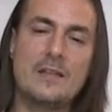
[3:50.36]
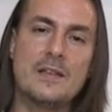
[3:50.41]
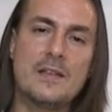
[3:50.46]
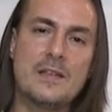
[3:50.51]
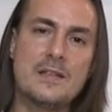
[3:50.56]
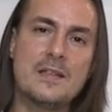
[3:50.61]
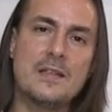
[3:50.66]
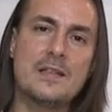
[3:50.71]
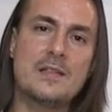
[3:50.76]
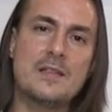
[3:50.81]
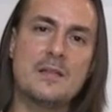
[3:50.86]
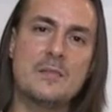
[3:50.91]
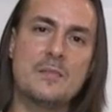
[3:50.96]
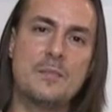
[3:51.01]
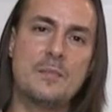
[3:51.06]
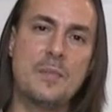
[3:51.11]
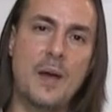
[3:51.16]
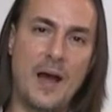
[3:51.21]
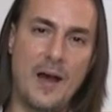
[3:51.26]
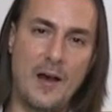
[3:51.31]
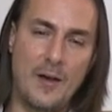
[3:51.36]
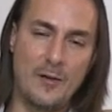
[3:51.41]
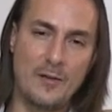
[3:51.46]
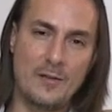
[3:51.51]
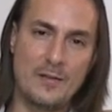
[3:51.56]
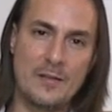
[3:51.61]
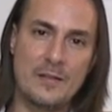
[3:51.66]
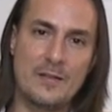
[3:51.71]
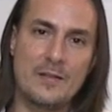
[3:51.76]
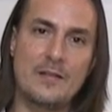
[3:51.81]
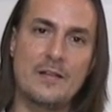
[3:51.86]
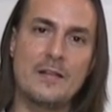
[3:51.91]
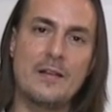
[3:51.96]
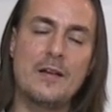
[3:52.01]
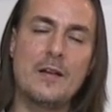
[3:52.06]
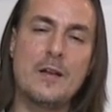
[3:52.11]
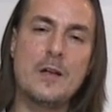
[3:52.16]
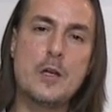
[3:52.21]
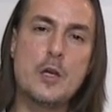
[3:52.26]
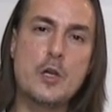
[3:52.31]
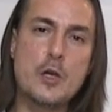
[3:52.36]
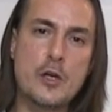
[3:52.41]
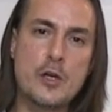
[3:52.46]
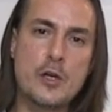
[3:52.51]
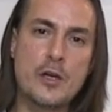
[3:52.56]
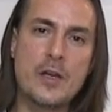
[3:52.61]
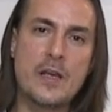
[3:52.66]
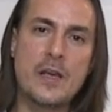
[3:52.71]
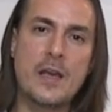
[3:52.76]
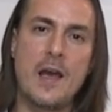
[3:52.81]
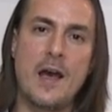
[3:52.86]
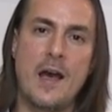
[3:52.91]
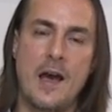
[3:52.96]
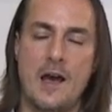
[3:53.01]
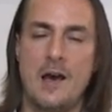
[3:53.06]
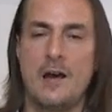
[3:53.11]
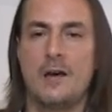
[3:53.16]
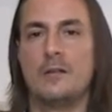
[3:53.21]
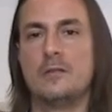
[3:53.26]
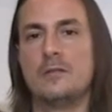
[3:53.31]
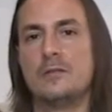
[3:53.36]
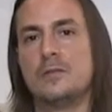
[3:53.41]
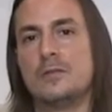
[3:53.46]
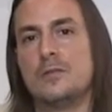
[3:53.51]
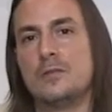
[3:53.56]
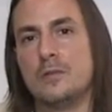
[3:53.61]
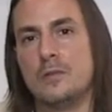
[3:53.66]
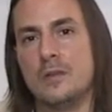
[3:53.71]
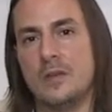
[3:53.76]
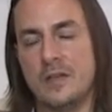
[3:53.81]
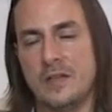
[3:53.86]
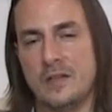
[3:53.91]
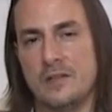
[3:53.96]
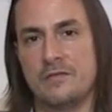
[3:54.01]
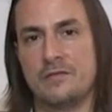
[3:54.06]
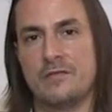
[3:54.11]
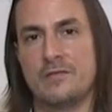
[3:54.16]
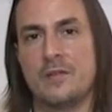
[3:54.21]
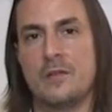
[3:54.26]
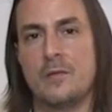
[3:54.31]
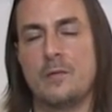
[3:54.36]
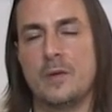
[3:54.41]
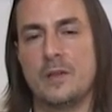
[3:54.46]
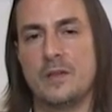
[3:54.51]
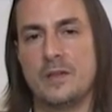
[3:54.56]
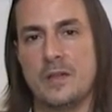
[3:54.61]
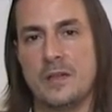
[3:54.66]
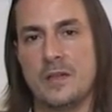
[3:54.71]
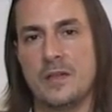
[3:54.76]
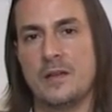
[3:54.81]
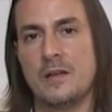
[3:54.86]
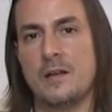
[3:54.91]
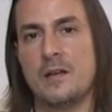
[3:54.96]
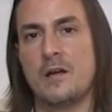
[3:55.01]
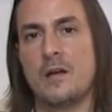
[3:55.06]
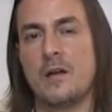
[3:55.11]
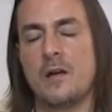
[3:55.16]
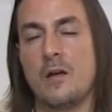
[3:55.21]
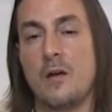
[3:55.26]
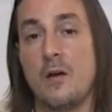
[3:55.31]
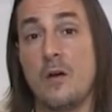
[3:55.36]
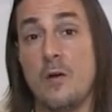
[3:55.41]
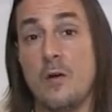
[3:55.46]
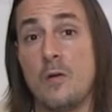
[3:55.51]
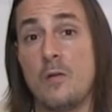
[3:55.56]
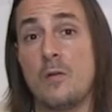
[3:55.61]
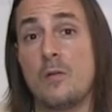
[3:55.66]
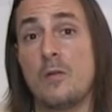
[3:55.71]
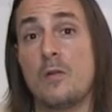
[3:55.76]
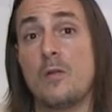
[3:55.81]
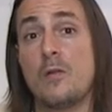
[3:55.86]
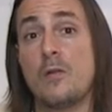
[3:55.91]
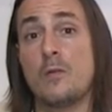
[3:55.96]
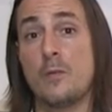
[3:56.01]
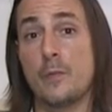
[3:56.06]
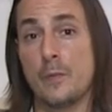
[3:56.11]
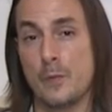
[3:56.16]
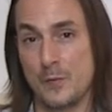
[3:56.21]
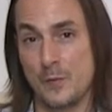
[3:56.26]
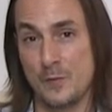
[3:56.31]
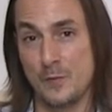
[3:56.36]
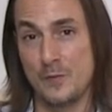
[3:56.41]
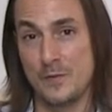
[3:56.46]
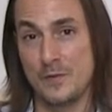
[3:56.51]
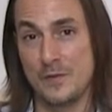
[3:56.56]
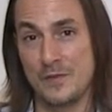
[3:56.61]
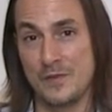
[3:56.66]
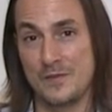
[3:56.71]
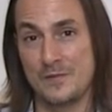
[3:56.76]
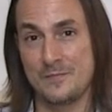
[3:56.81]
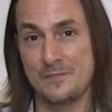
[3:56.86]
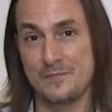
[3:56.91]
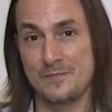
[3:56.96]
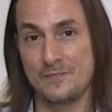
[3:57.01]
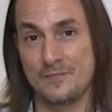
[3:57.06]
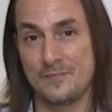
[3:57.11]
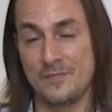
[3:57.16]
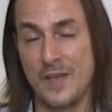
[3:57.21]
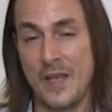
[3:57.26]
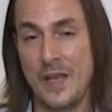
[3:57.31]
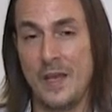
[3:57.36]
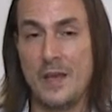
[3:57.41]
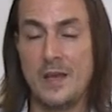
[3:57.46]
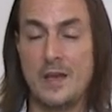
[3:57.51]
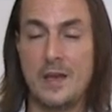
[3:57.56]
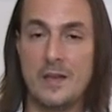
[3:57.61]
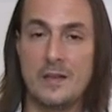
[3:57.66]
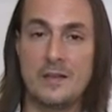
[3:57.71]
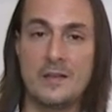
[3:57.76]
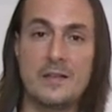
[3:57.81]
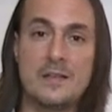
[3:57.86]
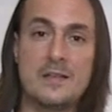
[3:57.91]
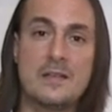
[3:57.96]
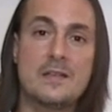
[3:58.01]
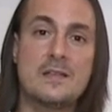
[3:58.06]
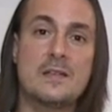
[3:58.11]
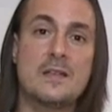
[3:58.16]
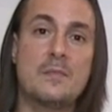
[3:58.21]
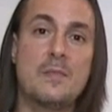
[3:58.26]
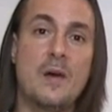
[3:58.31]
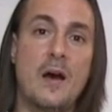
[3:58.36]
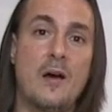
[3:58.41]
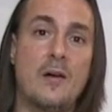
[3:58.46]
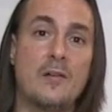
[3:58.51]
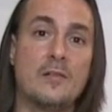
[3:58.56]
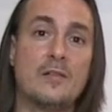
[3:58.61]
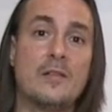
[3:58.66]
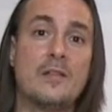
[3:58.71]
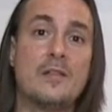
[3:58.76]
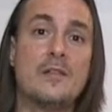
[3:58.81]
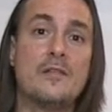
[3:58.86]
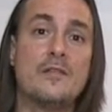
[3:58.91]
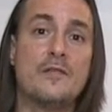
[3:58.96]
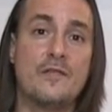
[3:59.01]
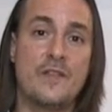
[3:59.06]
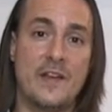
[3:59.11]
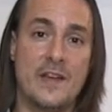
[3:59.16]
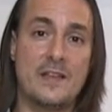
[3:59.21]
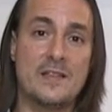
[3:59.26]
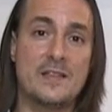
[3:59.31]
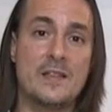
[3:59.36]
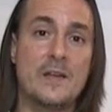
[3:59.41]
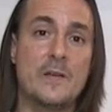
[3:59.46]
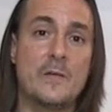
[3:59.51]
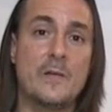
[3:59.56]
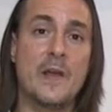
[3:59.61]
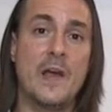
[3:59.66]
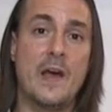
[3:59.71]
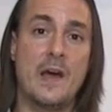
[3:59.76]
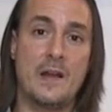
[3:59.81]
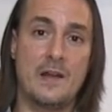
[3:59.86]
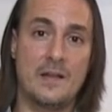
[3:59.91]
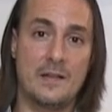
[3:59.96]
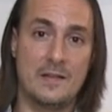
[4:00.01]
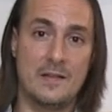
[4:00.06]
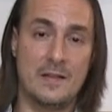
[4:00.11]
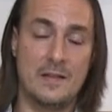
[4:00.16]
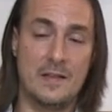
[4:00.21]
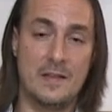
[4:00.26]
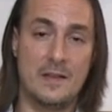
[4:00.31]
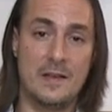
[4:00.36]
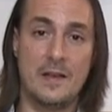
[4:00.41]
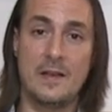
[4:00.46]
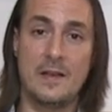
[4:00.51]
this is about learning how to live within our own rules. This is about facing reality